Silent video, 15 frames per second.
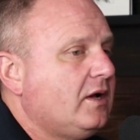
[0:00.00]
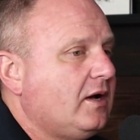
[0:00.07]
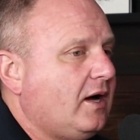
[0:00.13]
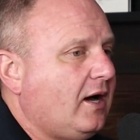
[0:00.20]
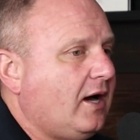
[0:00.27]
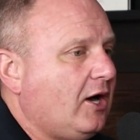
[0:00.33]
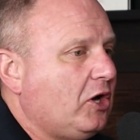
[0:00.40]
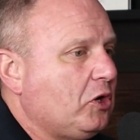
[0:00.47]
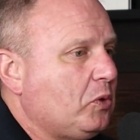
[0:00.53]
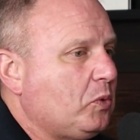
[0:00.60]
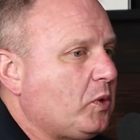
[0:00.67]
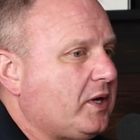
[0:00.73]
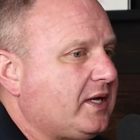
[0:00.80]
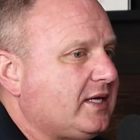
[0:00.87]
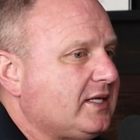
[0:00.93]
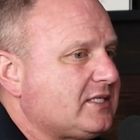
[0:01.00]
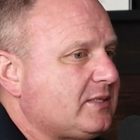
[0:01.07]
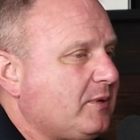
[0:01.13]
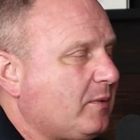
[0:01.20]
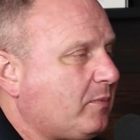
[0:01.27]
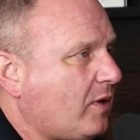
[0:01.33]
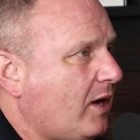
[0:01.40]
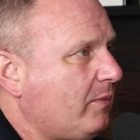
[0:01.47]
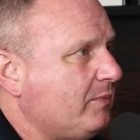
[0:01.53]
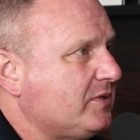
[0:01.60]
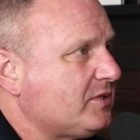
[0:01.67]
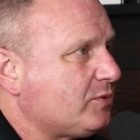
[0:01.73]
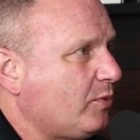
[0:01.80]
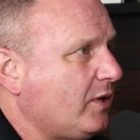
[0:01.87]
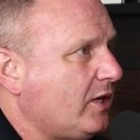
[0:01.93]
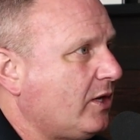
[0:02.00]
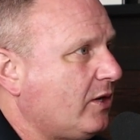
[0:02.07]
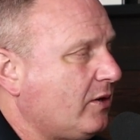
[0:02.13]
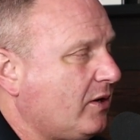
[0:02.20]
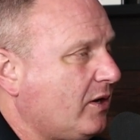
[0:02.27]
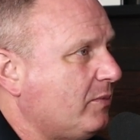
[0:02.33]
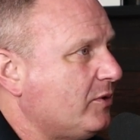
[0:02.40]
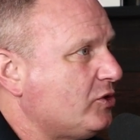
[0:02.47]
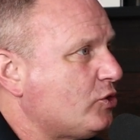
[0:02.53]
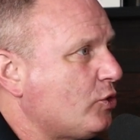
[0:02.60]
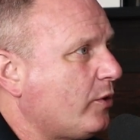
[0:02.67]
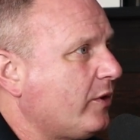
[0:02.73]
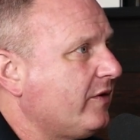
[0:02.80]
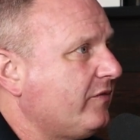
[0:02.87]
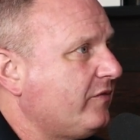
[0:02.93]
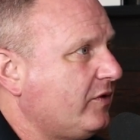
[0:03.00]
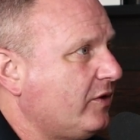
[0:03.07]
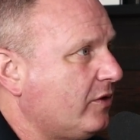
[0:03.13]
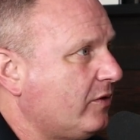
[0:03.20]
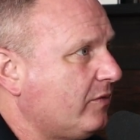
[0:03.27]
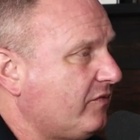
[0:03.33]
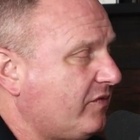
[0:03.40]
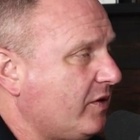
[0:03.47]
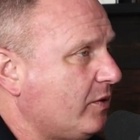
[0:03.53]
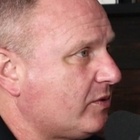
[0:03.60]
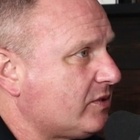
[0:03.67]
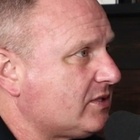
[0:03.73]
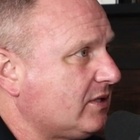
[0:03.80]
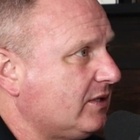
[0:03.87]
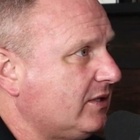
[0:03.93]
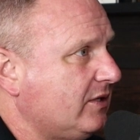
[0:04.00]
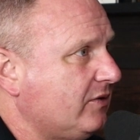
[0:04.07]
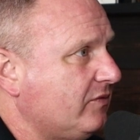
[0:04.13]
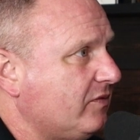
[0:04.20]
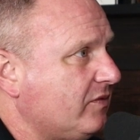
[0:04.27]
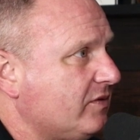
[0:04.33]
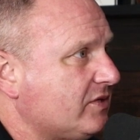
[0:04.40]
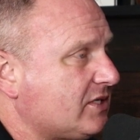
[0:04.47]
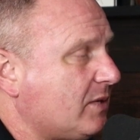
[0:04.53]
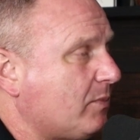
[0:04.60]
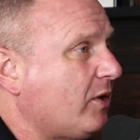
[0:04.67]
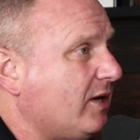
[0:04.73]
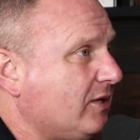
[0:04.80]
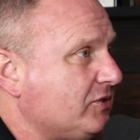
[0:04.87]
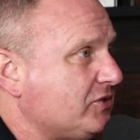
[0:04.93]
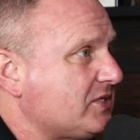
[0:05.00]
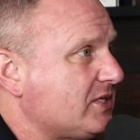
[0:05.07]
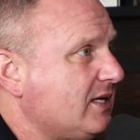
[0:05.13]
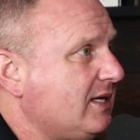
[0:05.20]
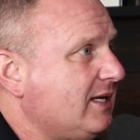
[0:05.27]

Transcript: Where it gets to be a problem is where a majority of your folks live somewhere else